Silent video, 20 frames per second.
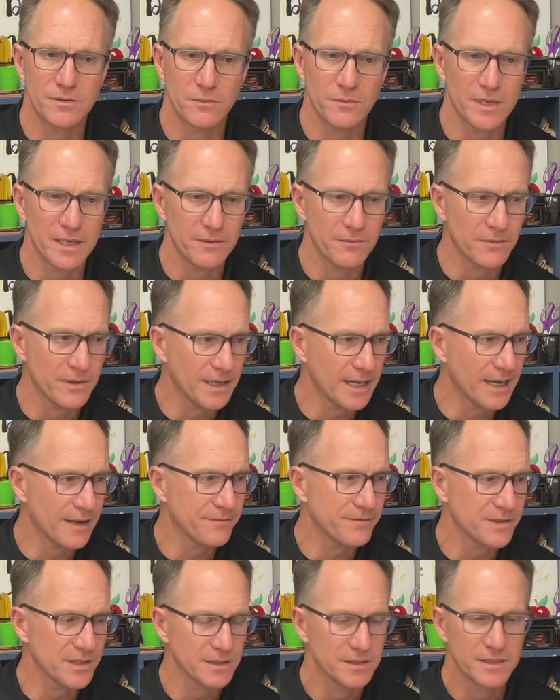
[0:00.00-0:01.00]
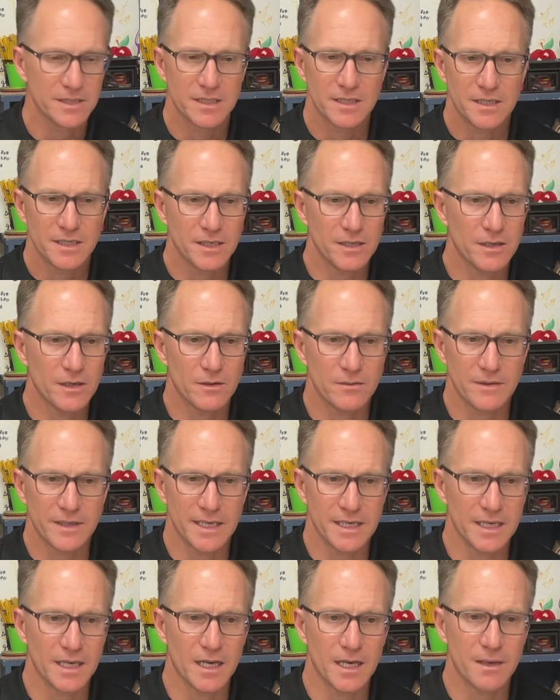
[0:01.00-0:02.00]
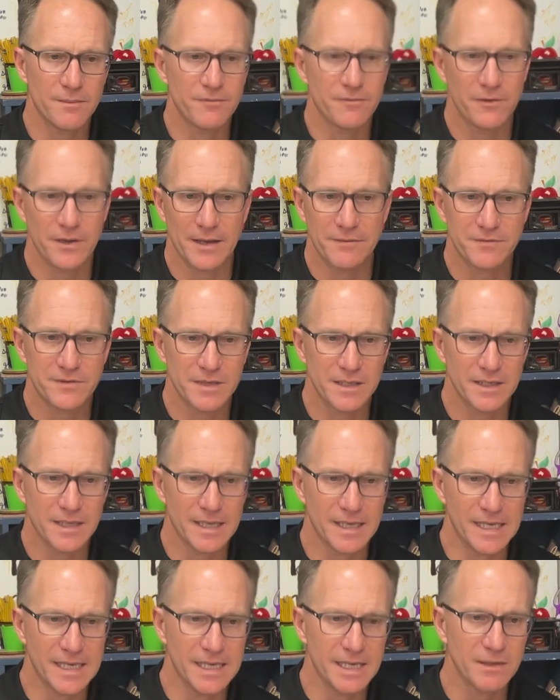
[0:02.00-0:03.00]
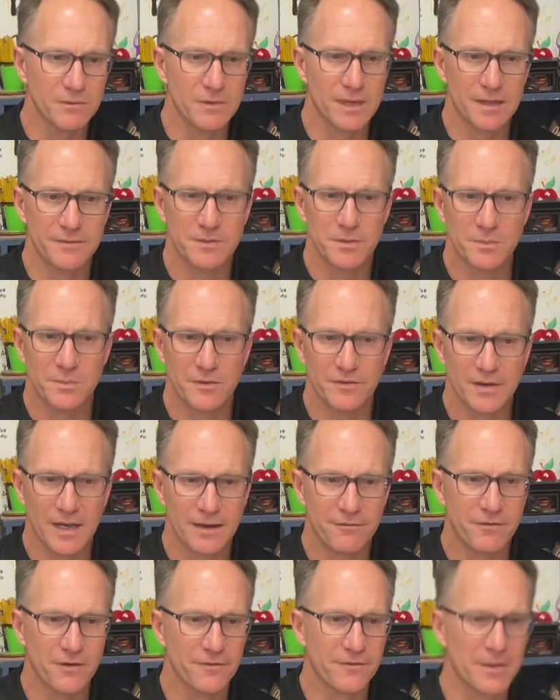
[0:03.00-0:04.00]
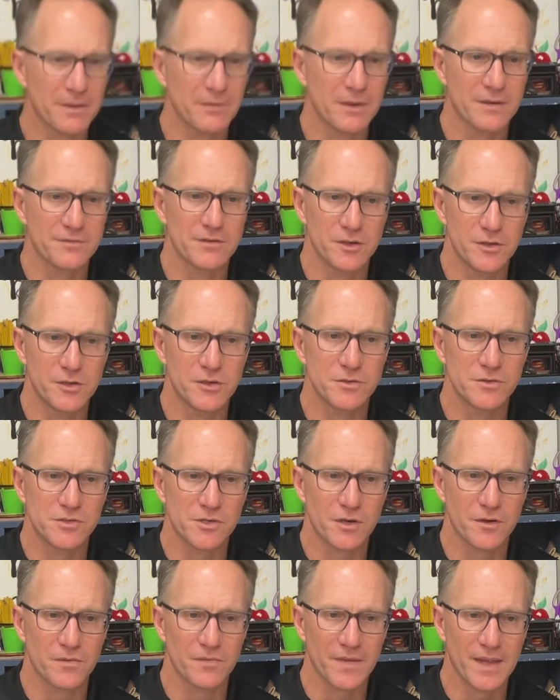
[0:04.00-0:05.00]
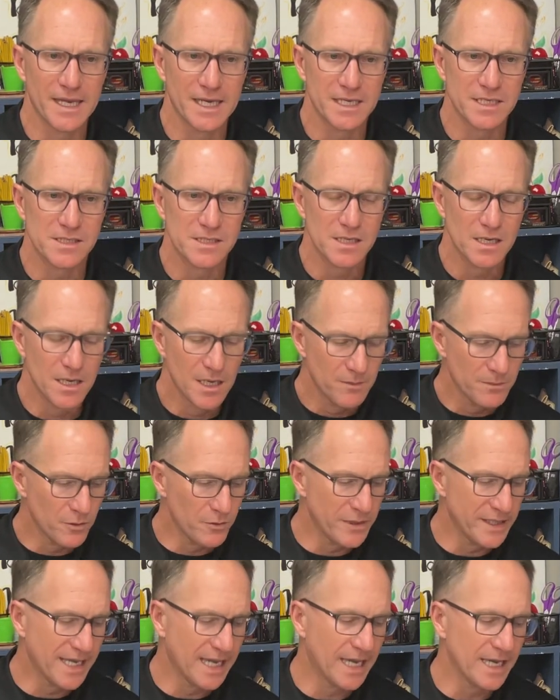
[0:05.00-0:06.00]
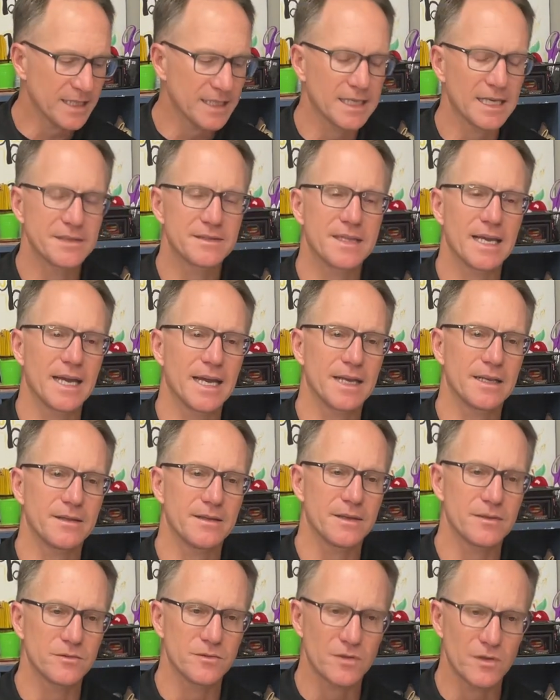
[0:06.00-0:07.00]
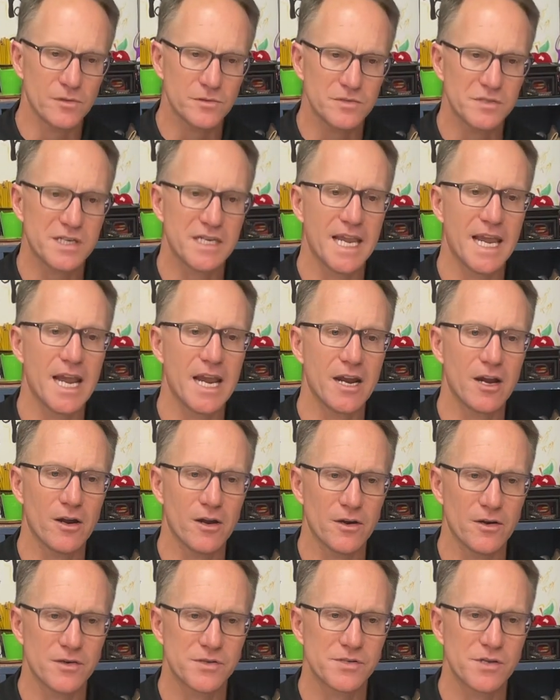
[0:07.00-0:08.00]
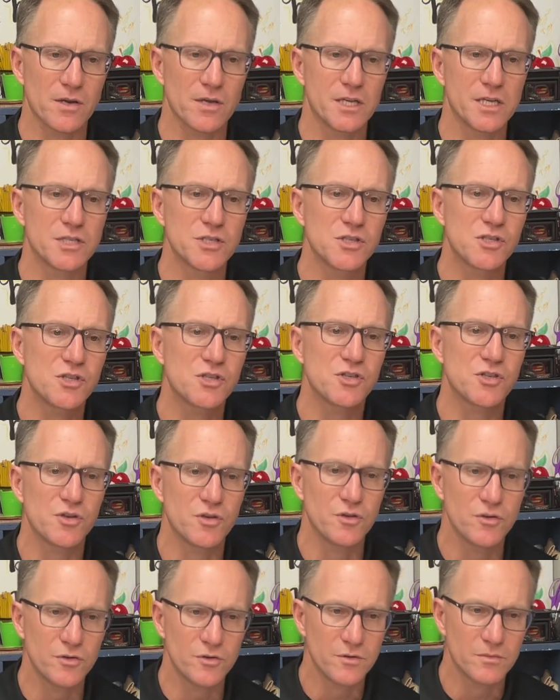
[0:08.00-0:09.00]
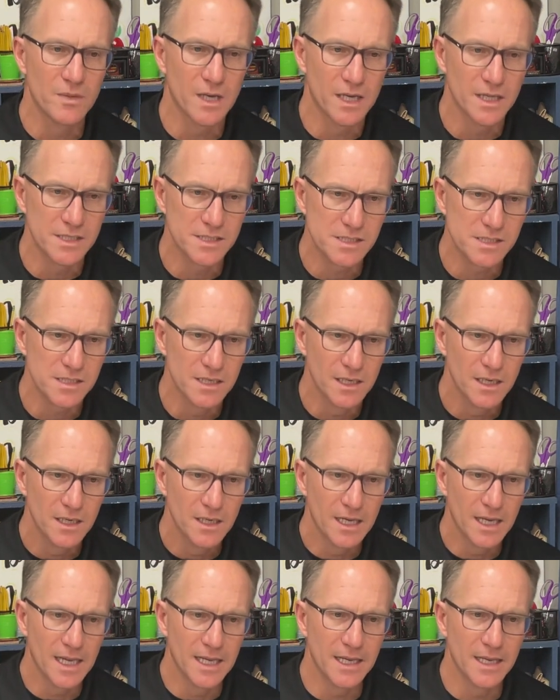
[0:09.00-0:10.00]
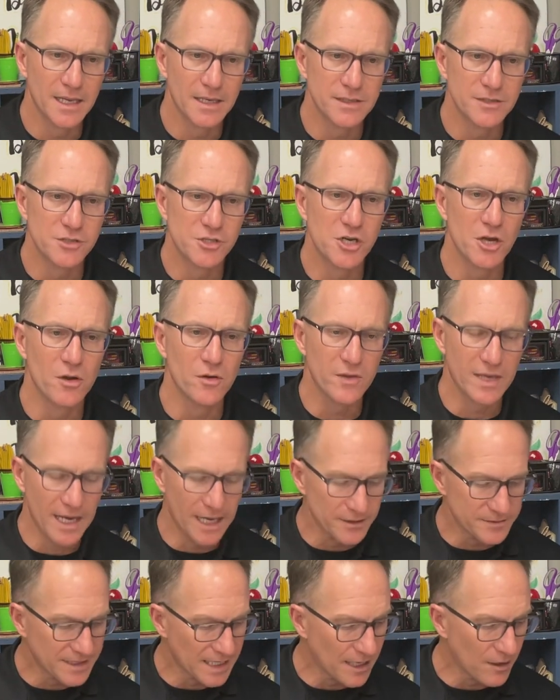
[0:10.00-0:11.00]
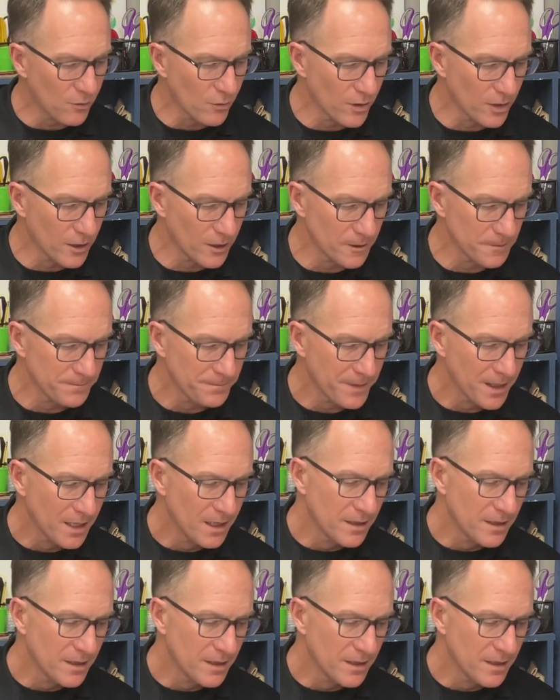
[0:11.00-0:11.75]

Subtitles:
We have to, you know, get up, we have to eat, we have to provide for our family, we have to do certain things, but we can't let those cares consume us and choke out that word.